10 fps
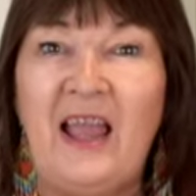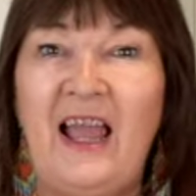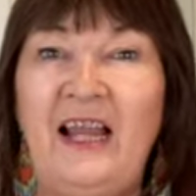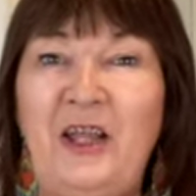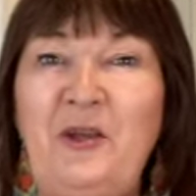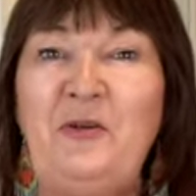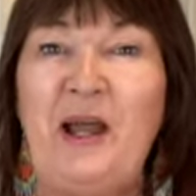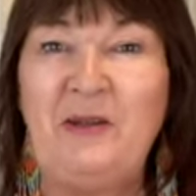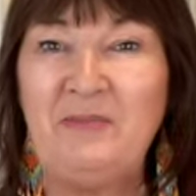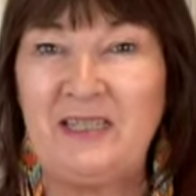Hello,
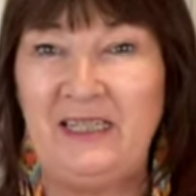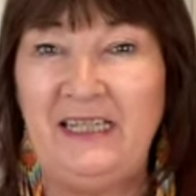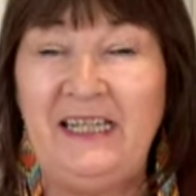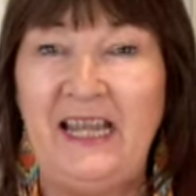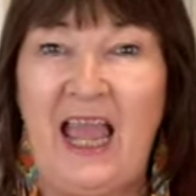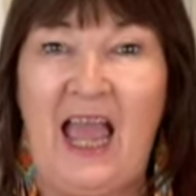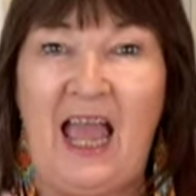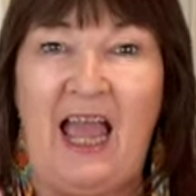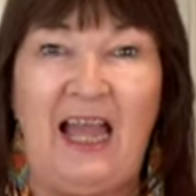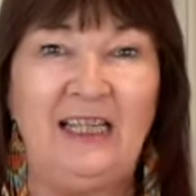I'm Tilly,
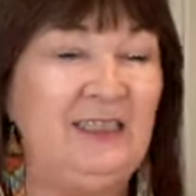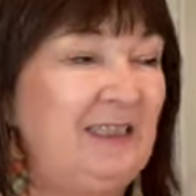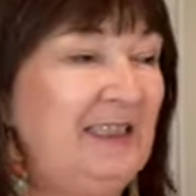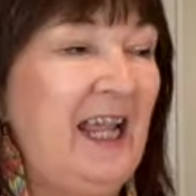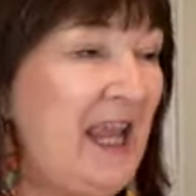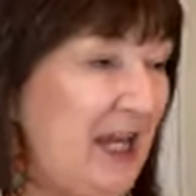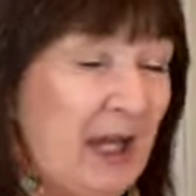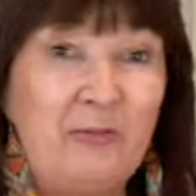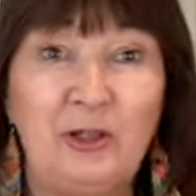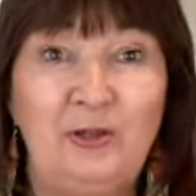and today
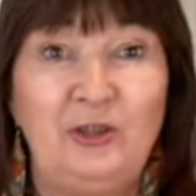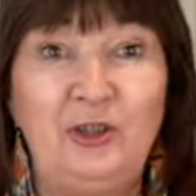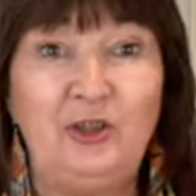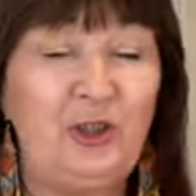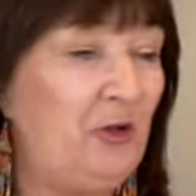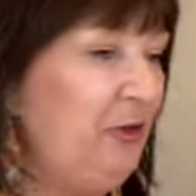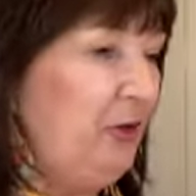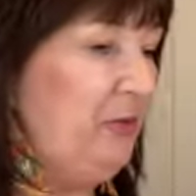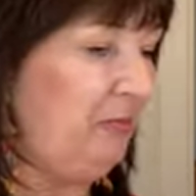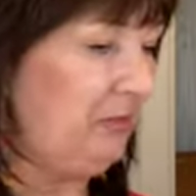I'm going to show
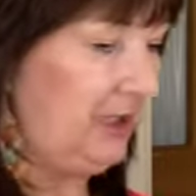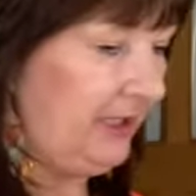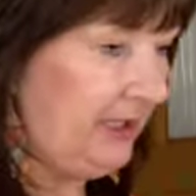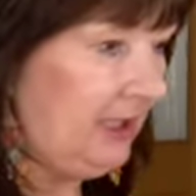you my